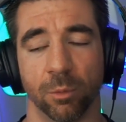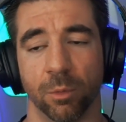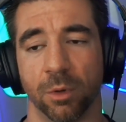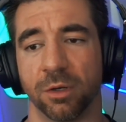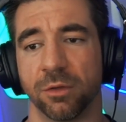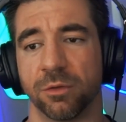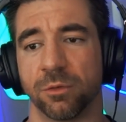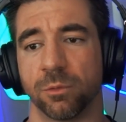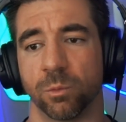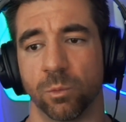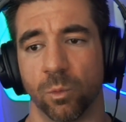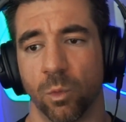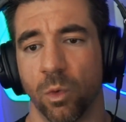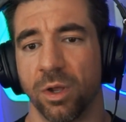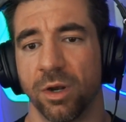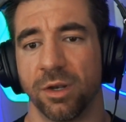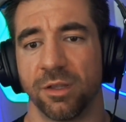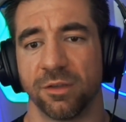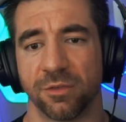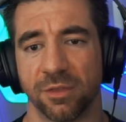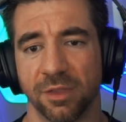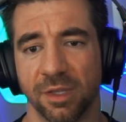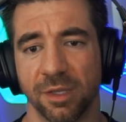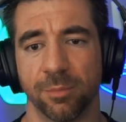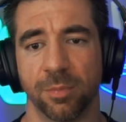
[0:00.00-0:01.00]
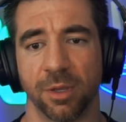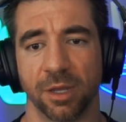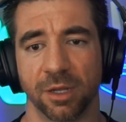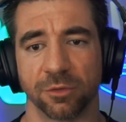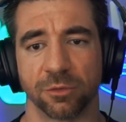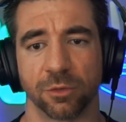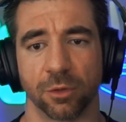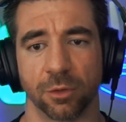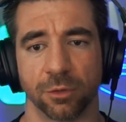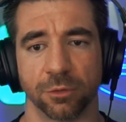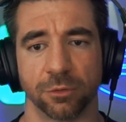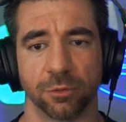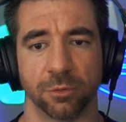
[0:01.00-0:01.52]
What is what is the
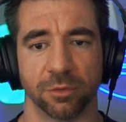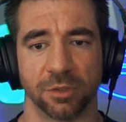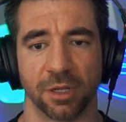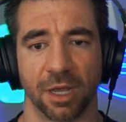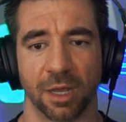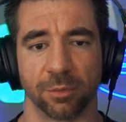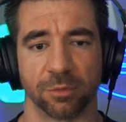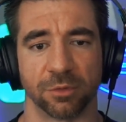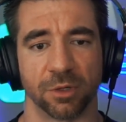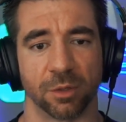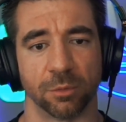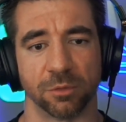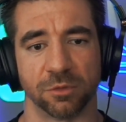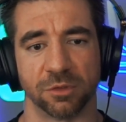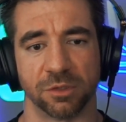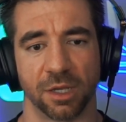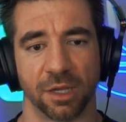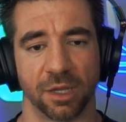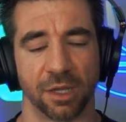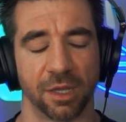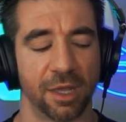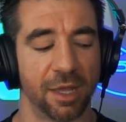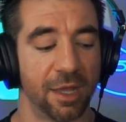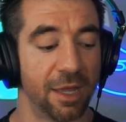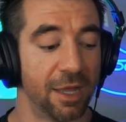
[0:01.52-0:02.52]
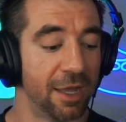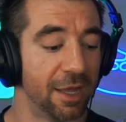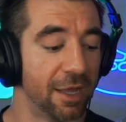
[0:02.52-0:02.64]
biggest hurdle to adoption? I would say